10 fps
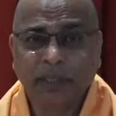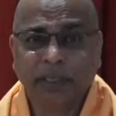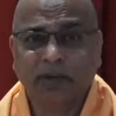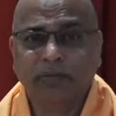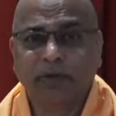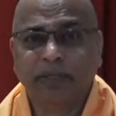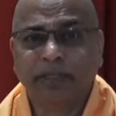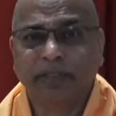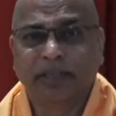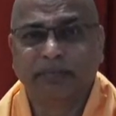in our
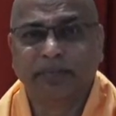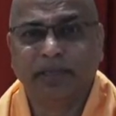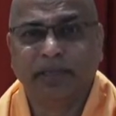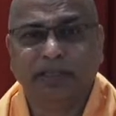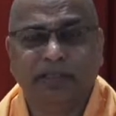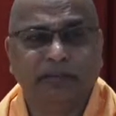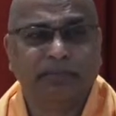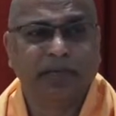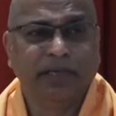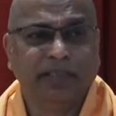body there are billions
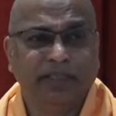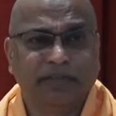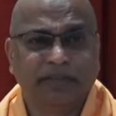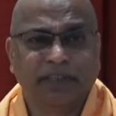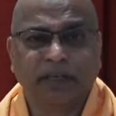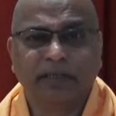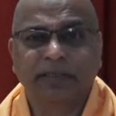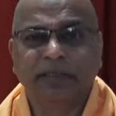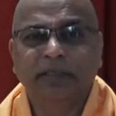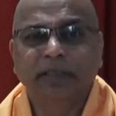and billions of
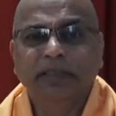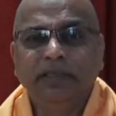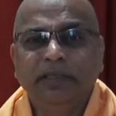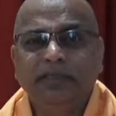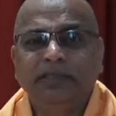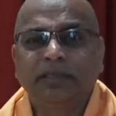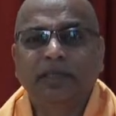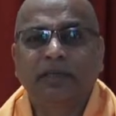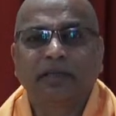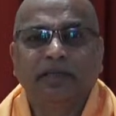cells. Each
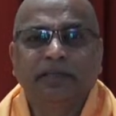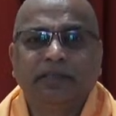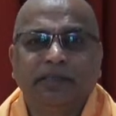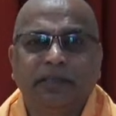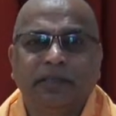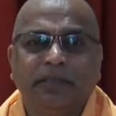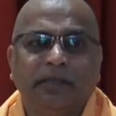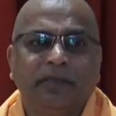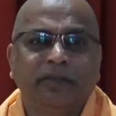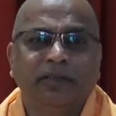cell thinks it's an
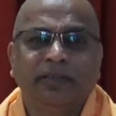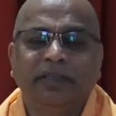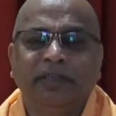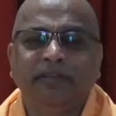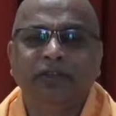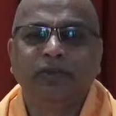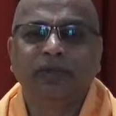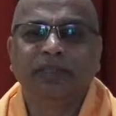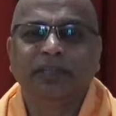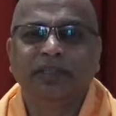own
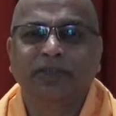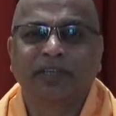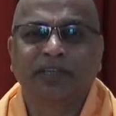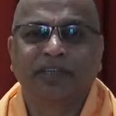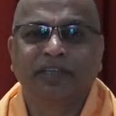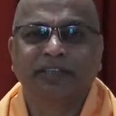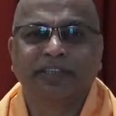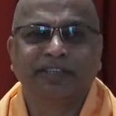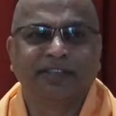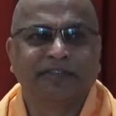individual, it has got a little
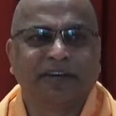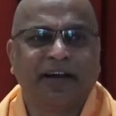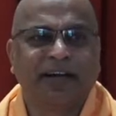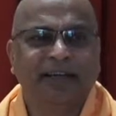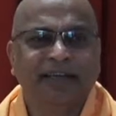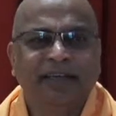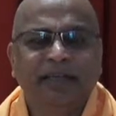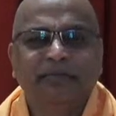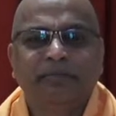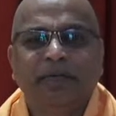sense of I,
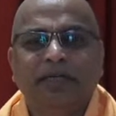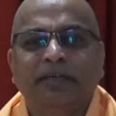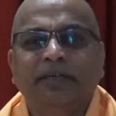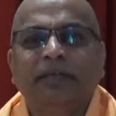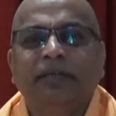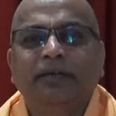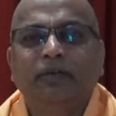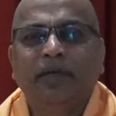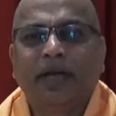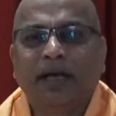but
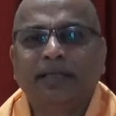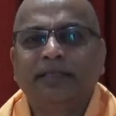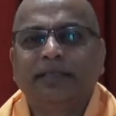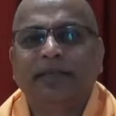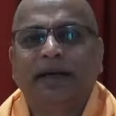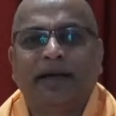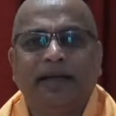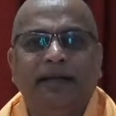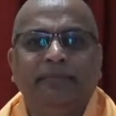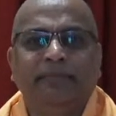when I say
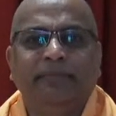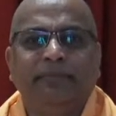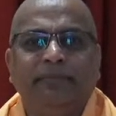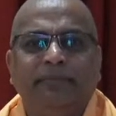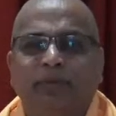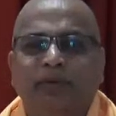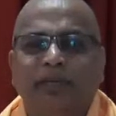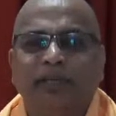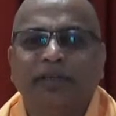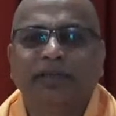I am this
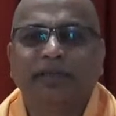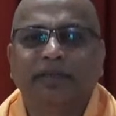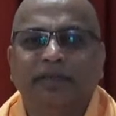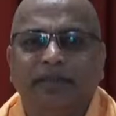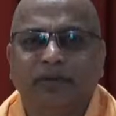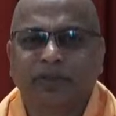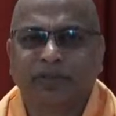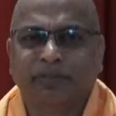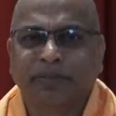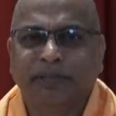body, or
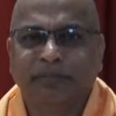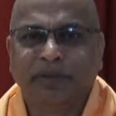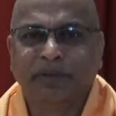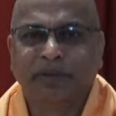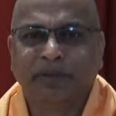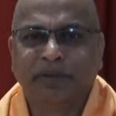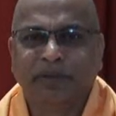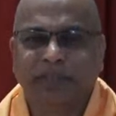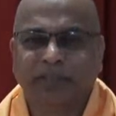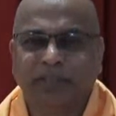something beyond this
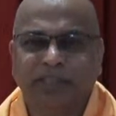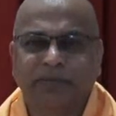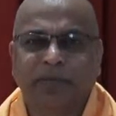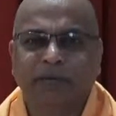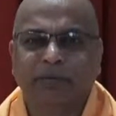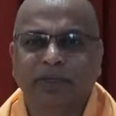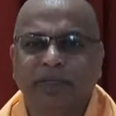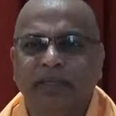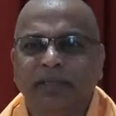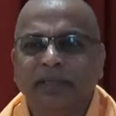body, or this is my
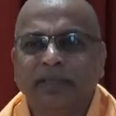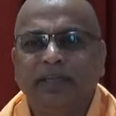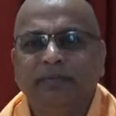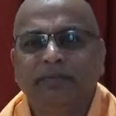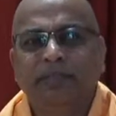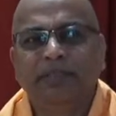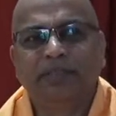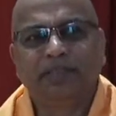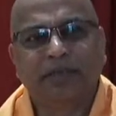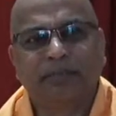body, it means
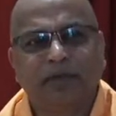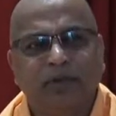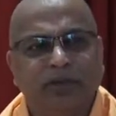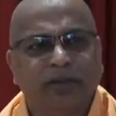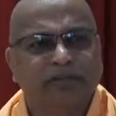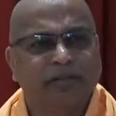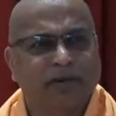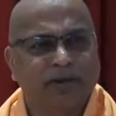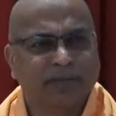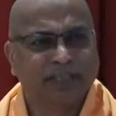the sum total of
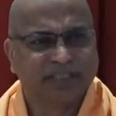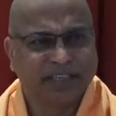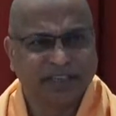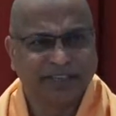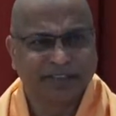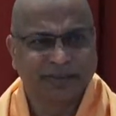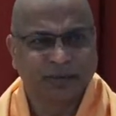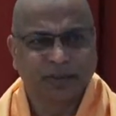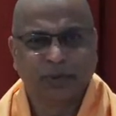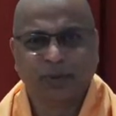all the cells
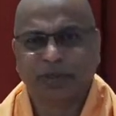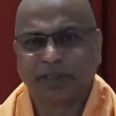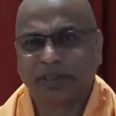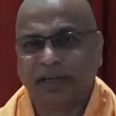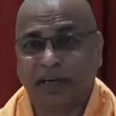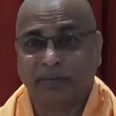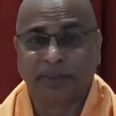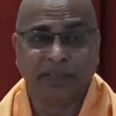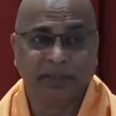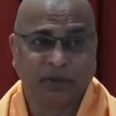which work in
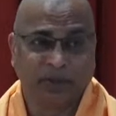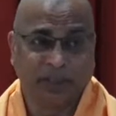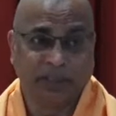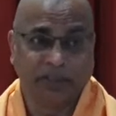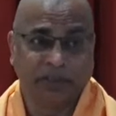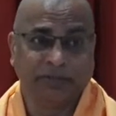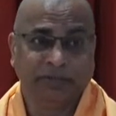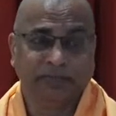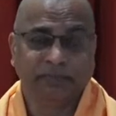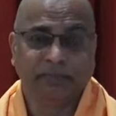harmony, in coordination.
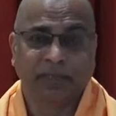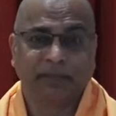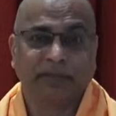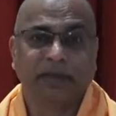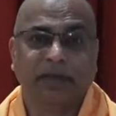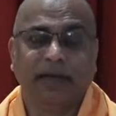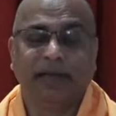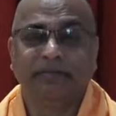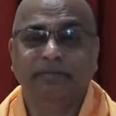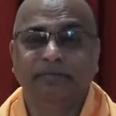But I
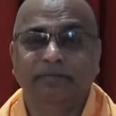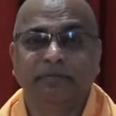am